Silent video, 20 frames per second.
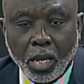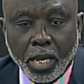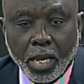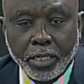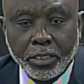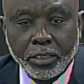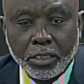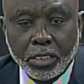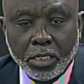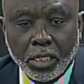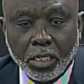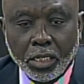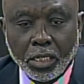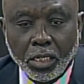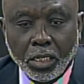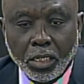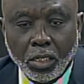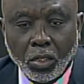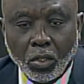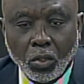And
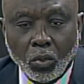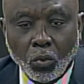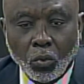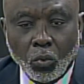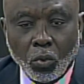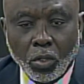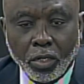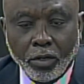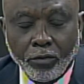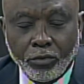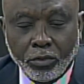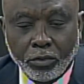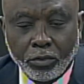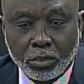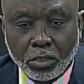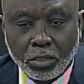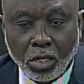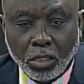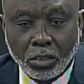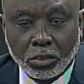one of the
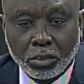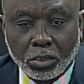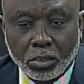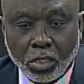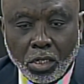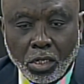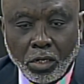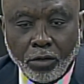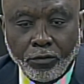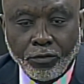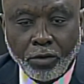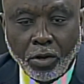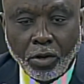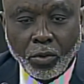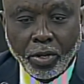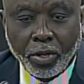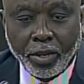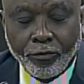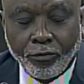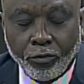results of
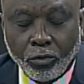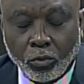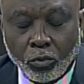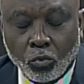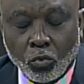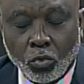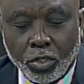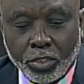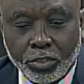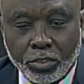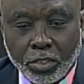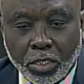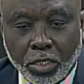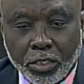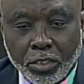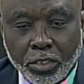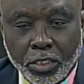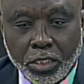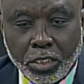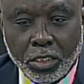our effort was
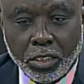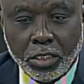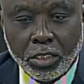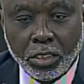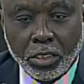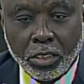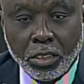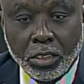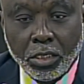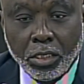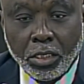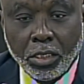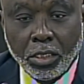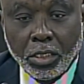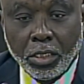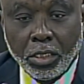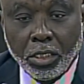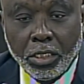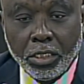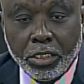the
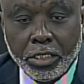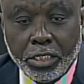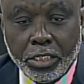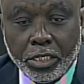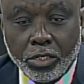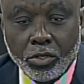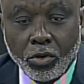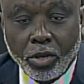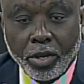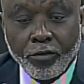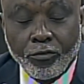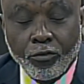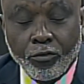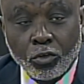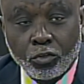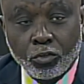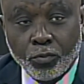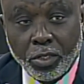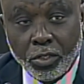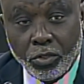Interior
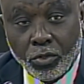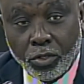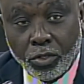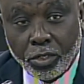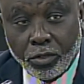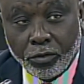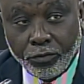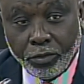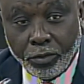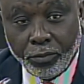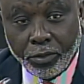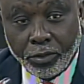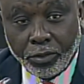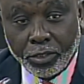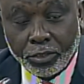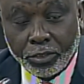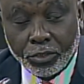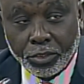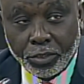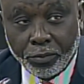Enforcement Unit of the
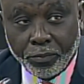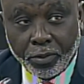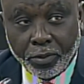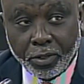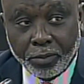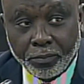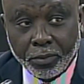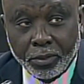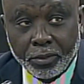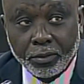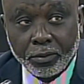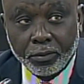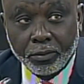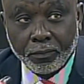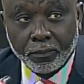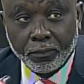Immigration Department.